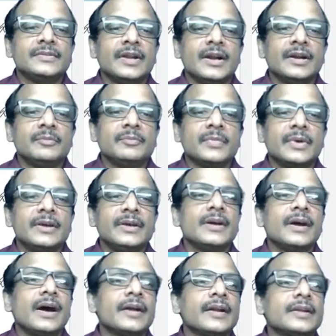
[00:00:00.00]
done by
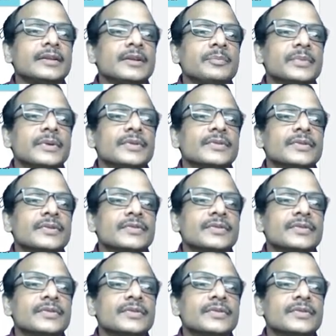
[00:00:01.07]
another person.